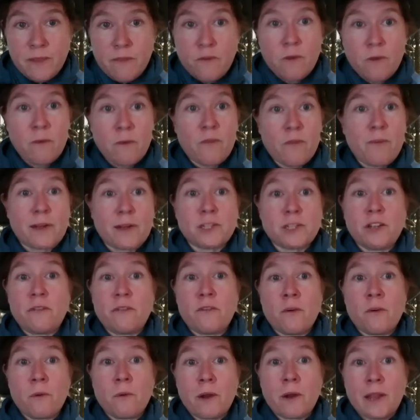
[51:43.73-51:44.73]
if especially if
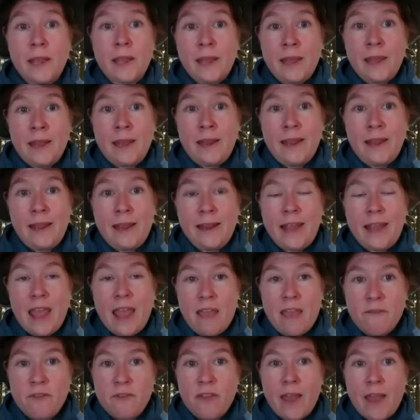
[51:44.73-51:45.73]
you're working in, in
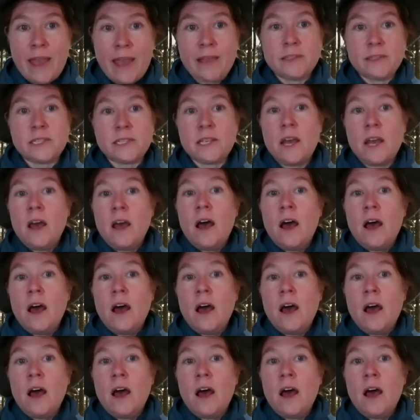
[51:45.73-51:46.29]
cave sites.